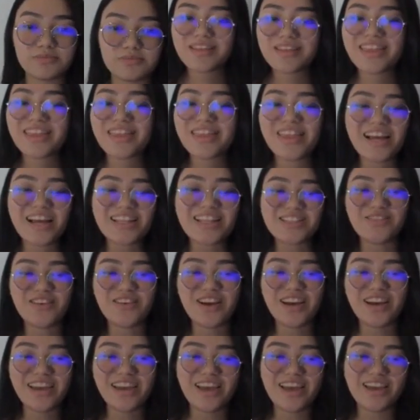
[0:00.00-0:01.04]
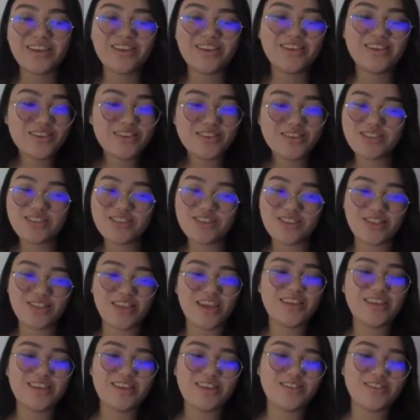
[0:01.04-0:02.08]
That's why a huge
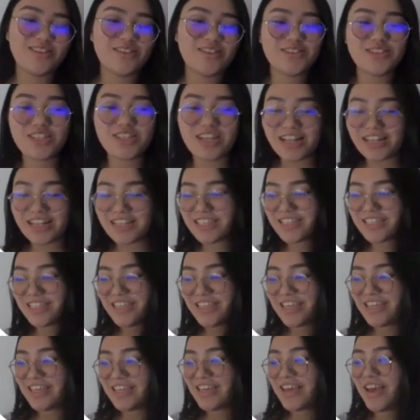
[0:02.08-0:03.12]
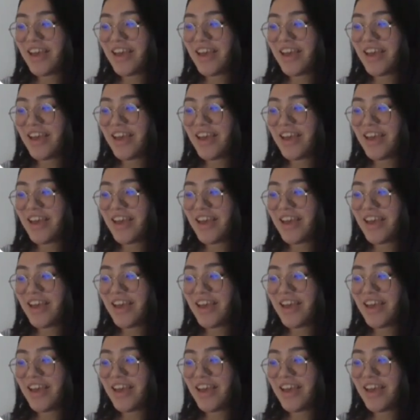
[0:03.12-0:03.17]
thank you to Chelsea